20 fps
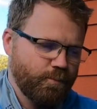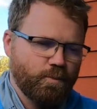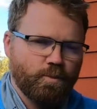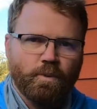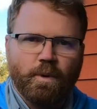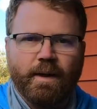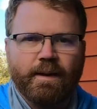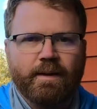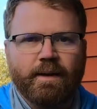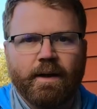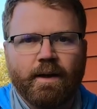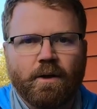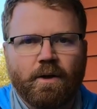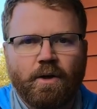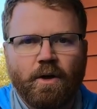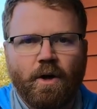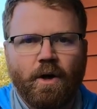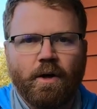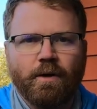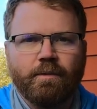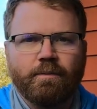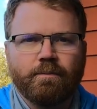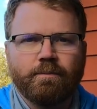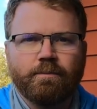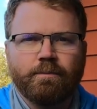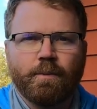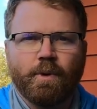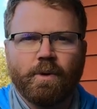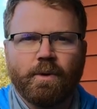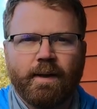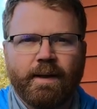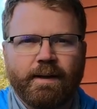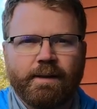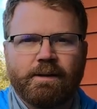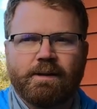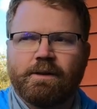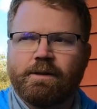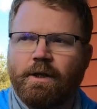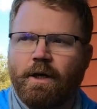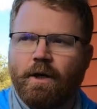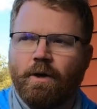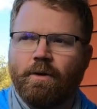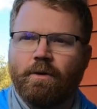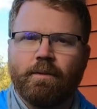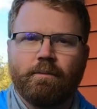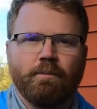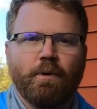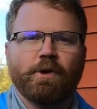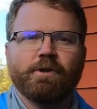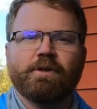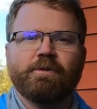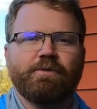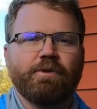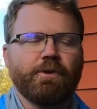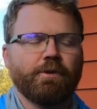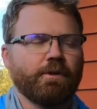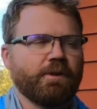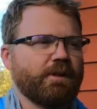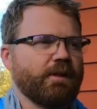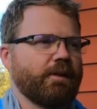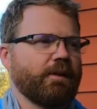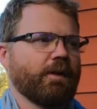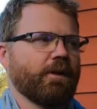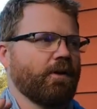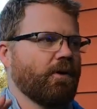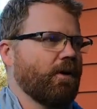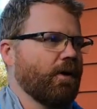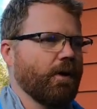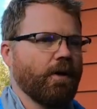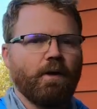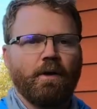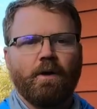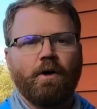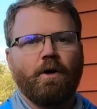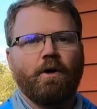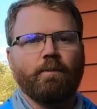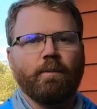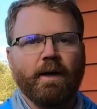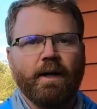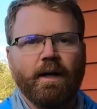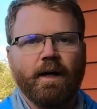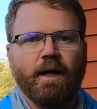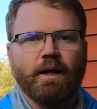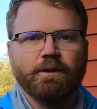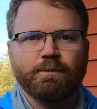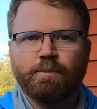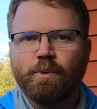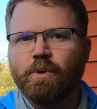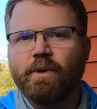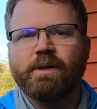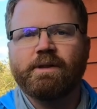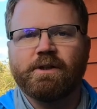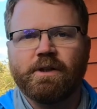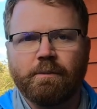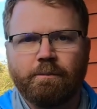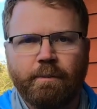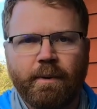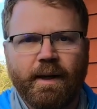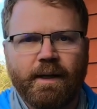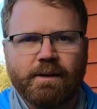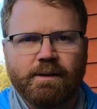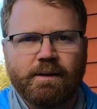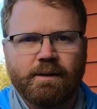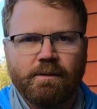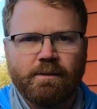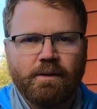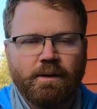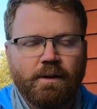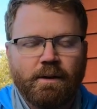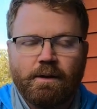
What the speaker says: right there, gone. Bullheads, no. Most of you are sitting there going, oh my gosh, bullheads are the best.